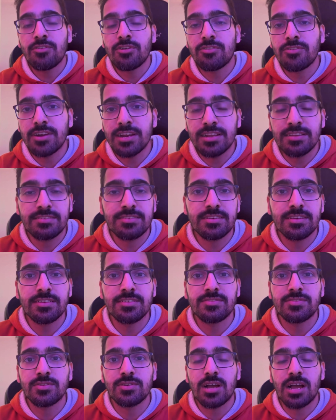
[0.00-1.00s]
For
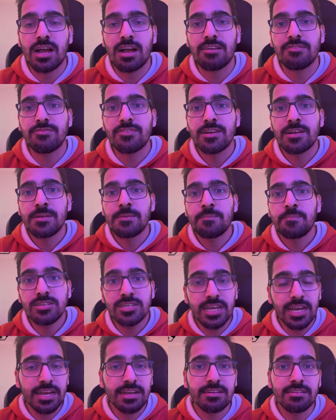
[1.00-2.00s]
traces, you have
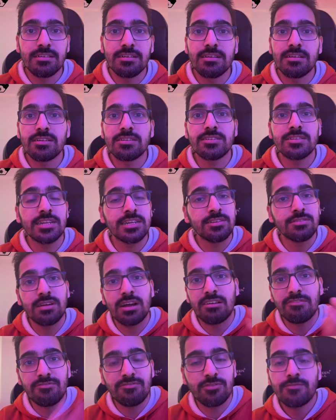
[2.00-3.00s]
Jaeger, then
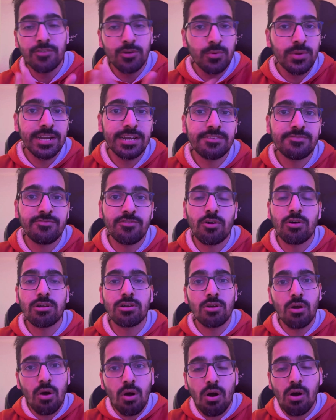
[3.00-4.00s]
you have Fluent
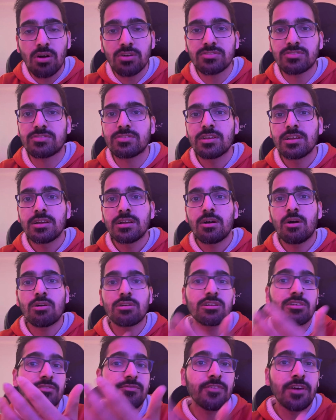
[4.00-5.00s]
for logs,
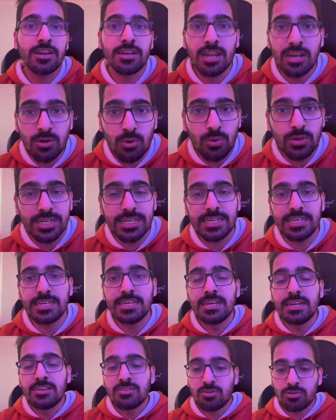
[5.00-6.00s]
or Grafana
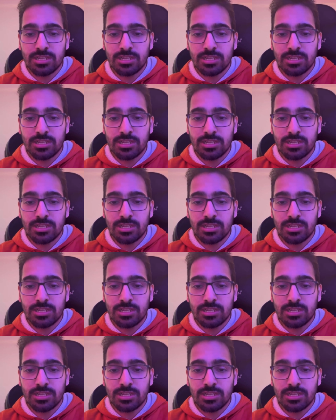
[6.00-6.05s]
Loki.